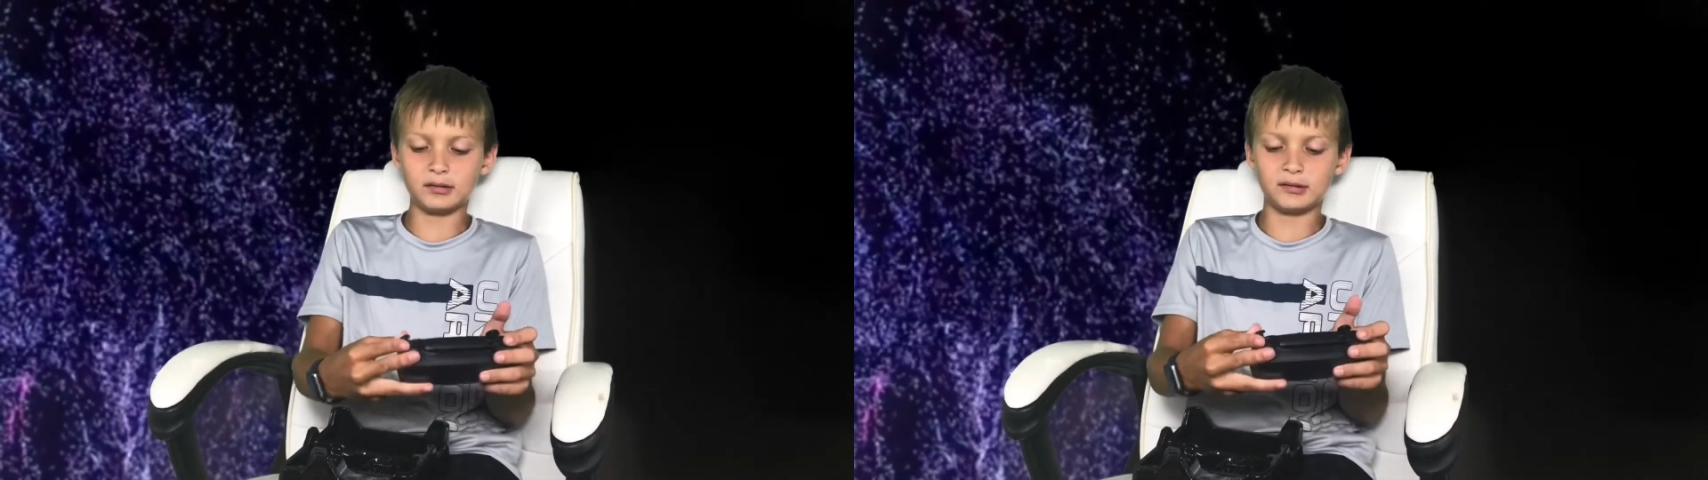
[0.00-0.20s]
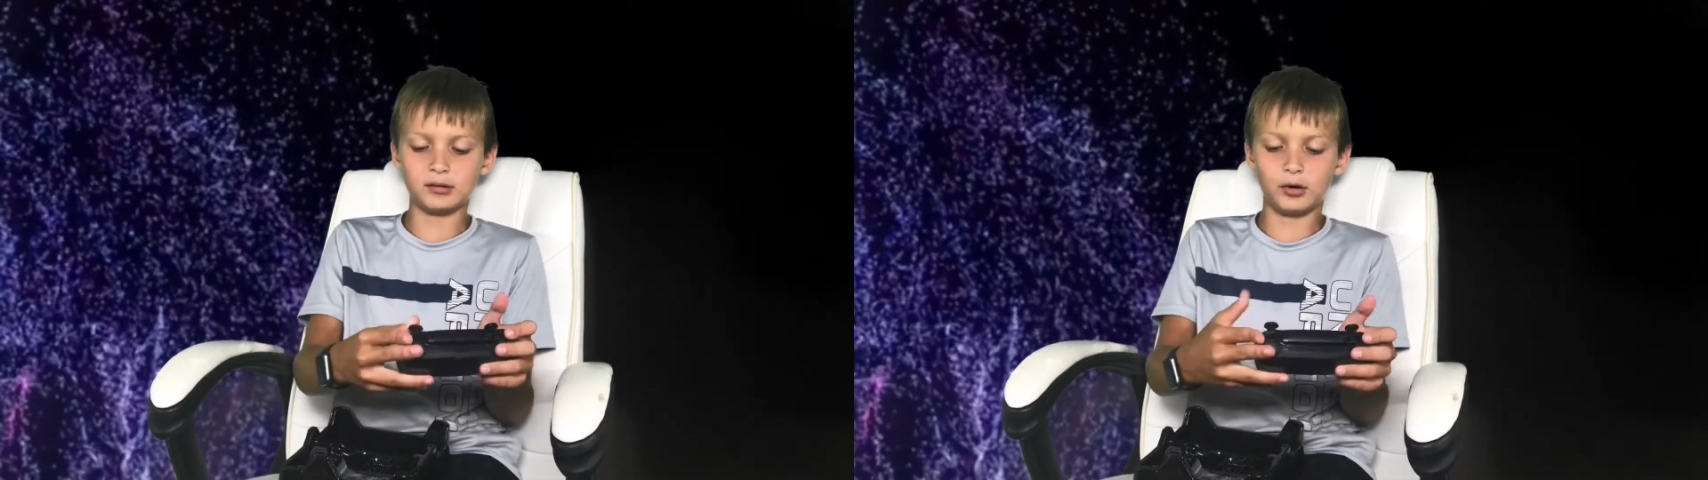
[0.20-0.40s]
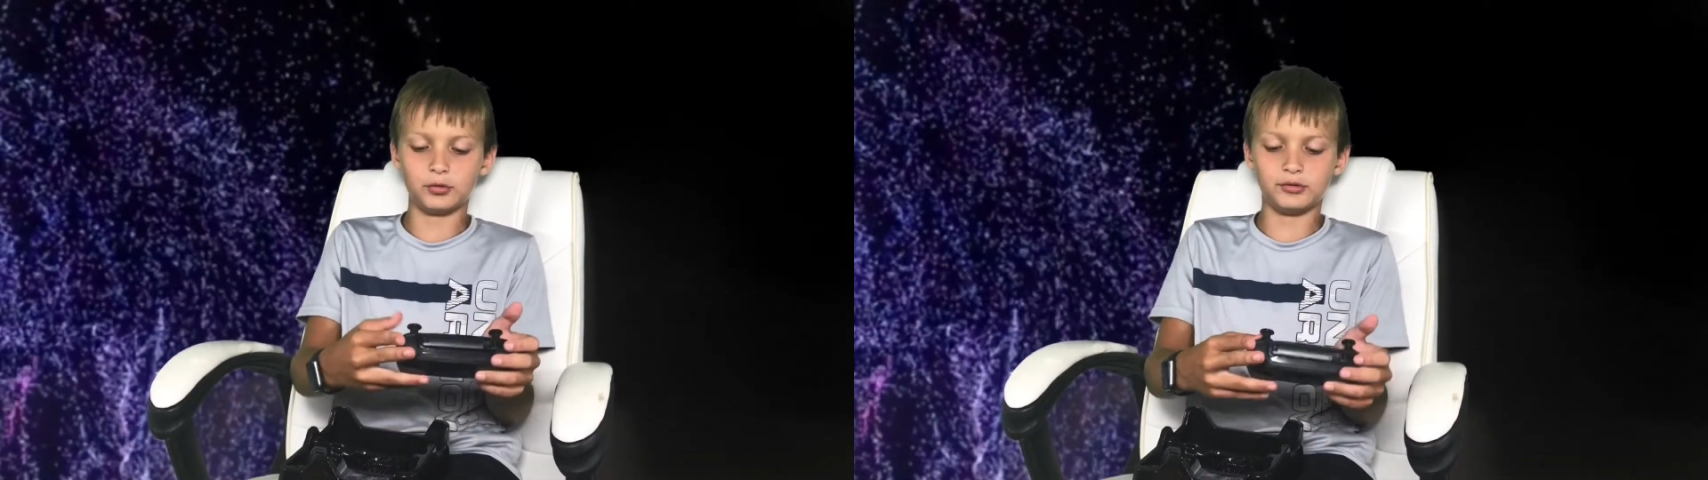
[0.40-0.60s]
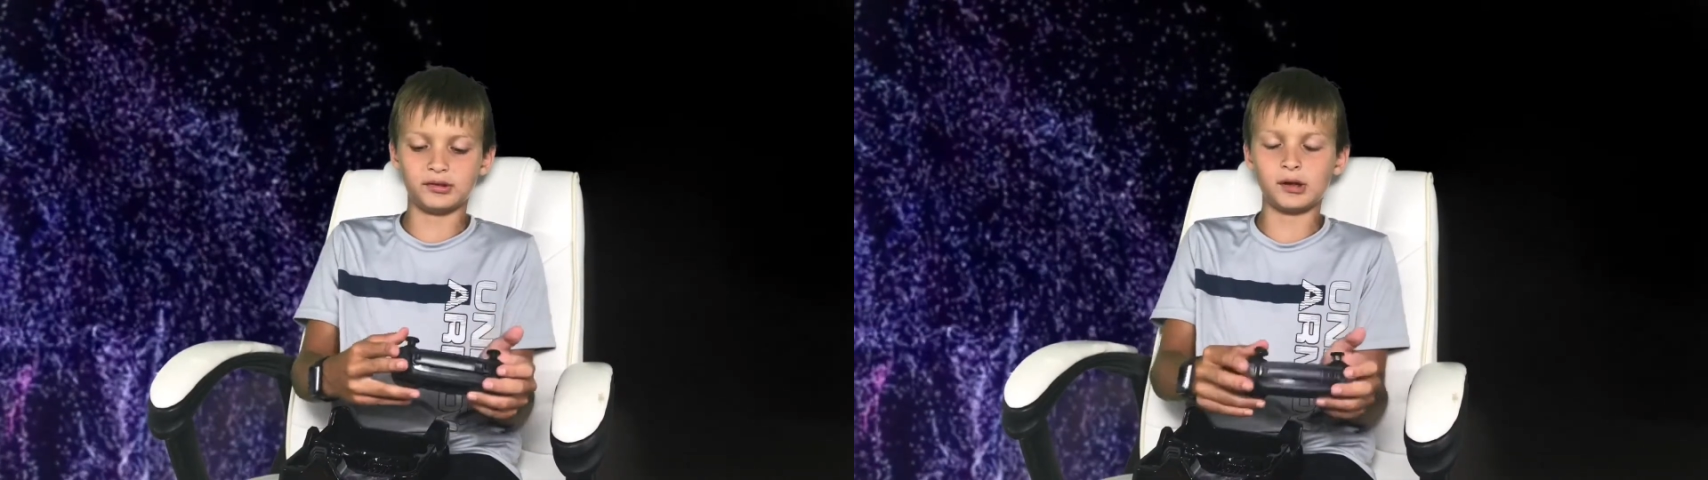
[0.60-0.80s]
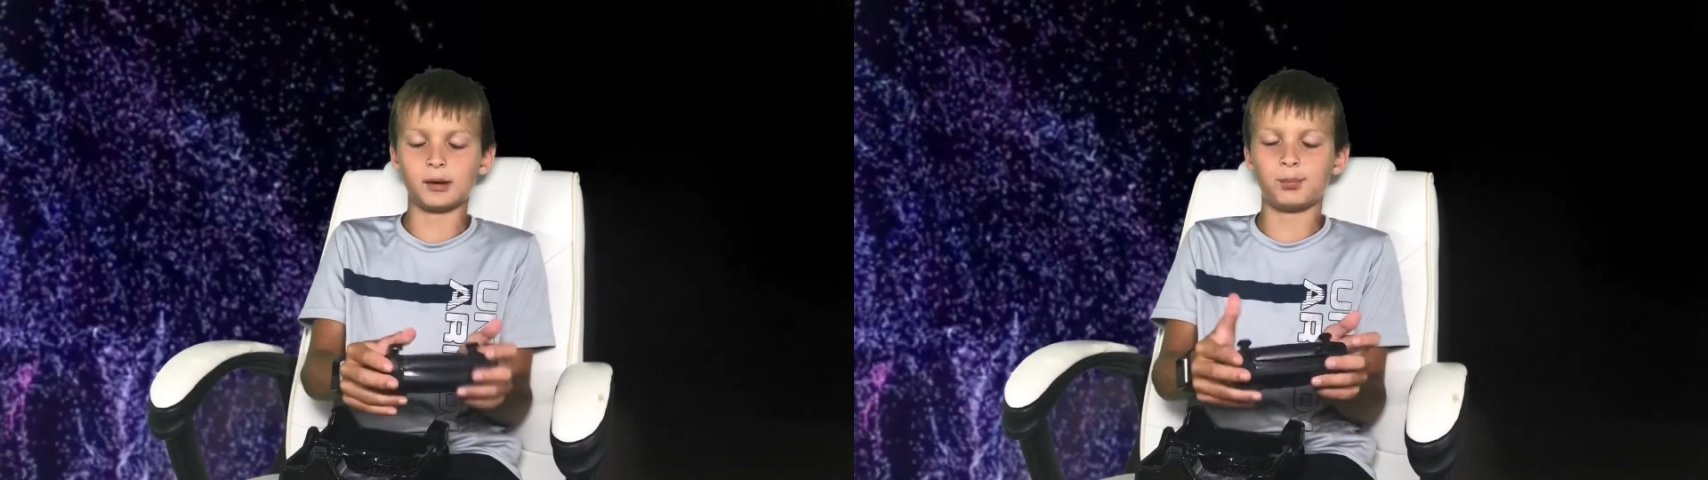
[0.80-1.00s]
so you
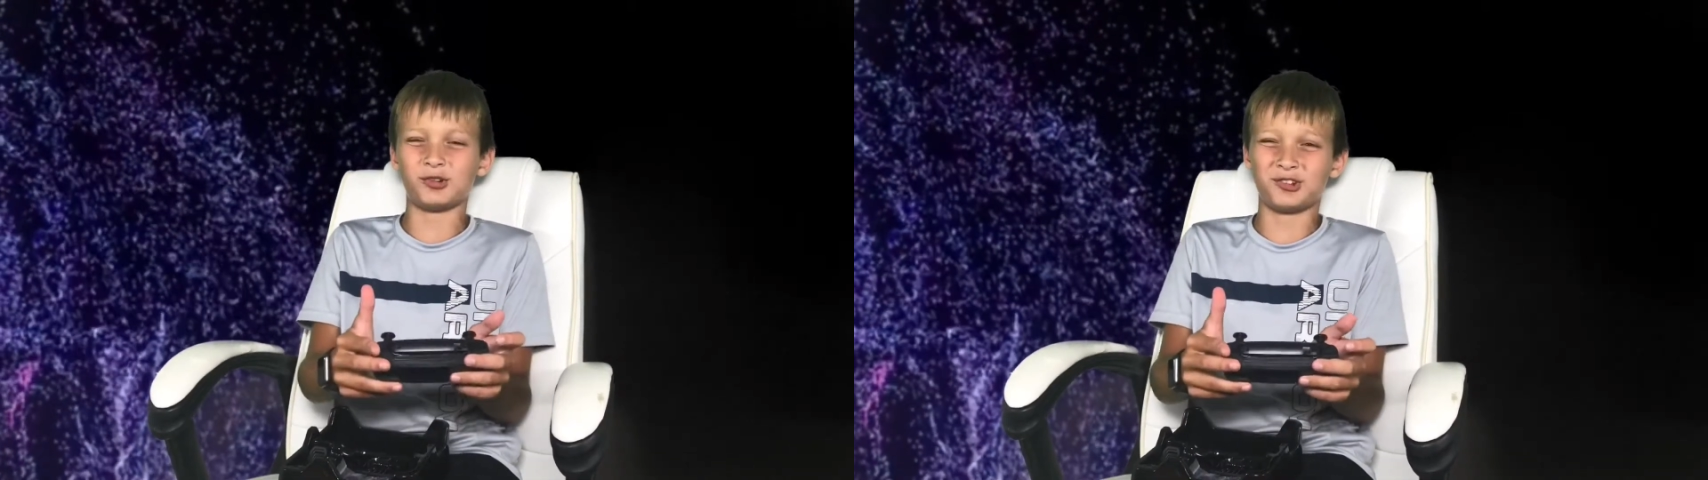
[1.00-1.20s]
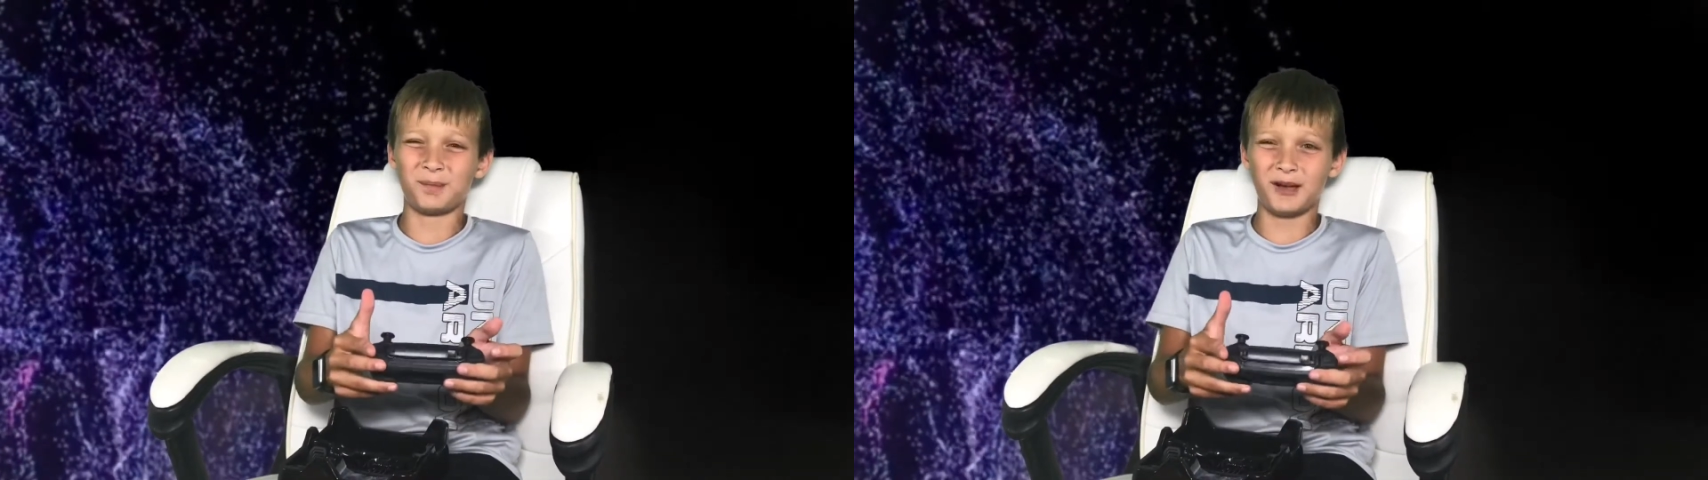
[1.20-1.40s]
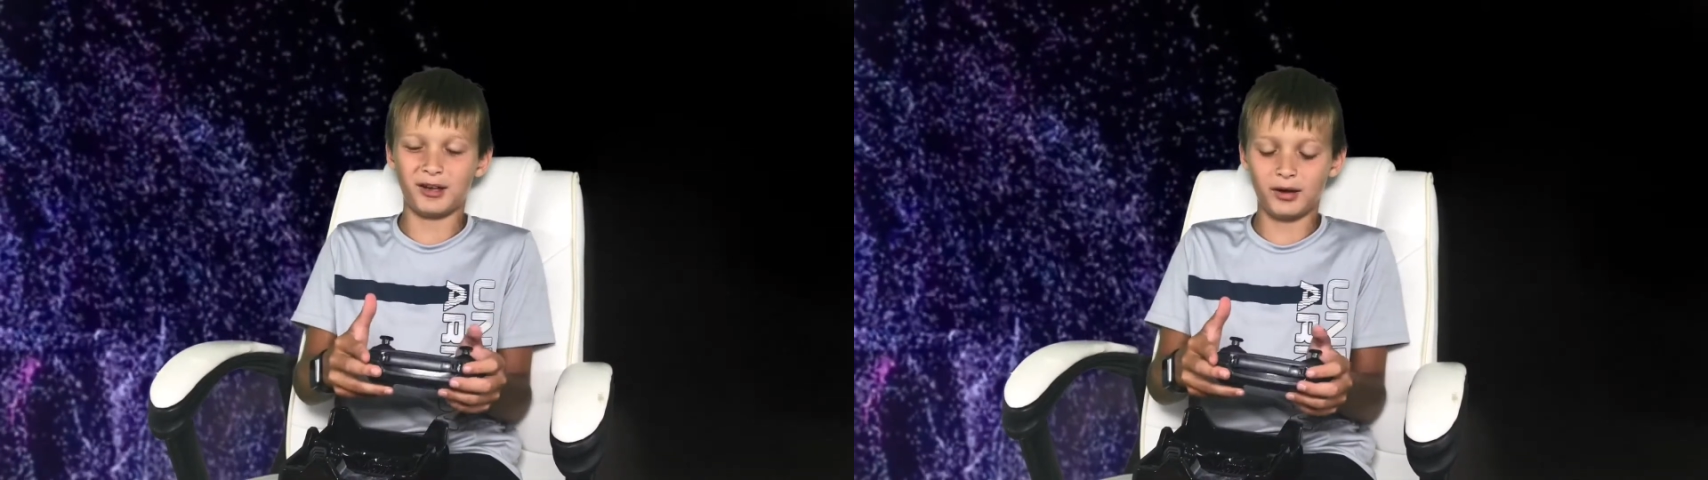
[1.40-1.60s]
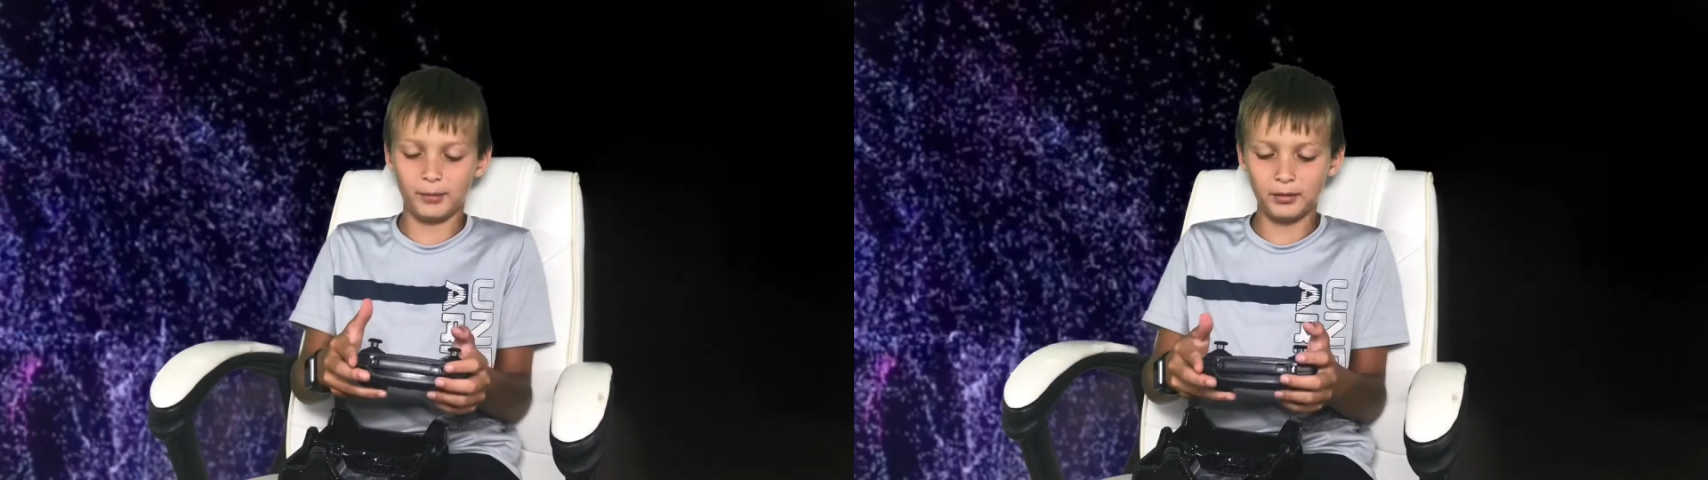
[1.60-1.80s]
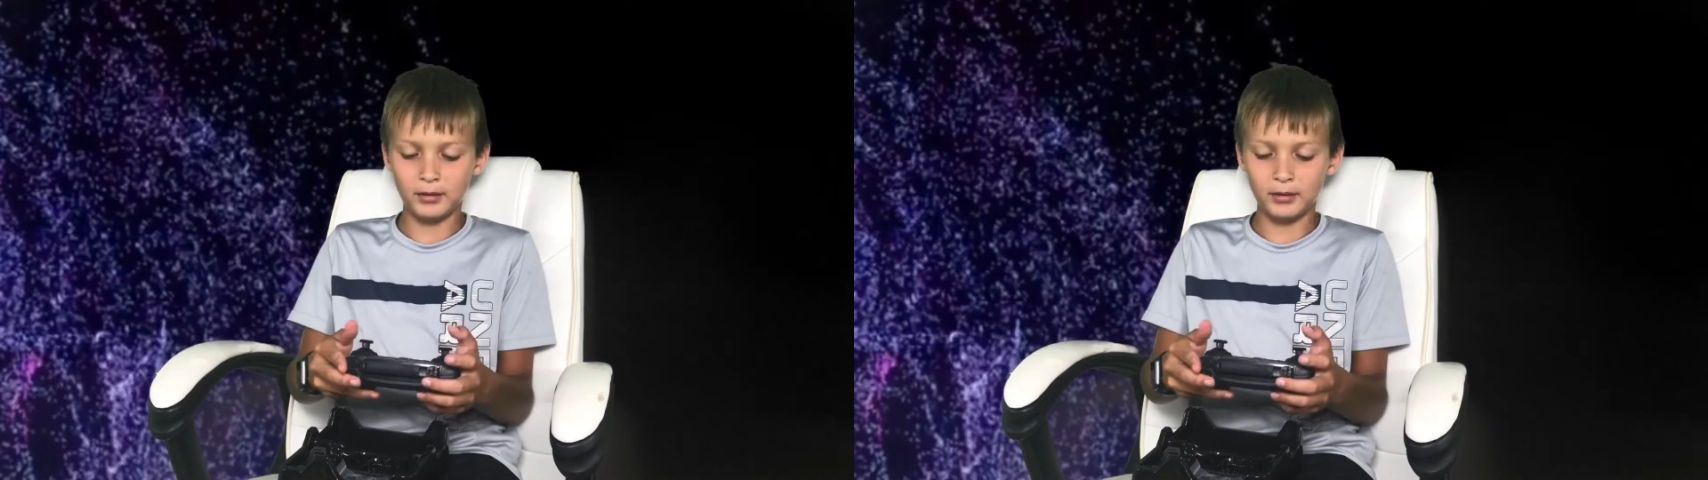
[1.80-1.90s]
just gotta push it back up.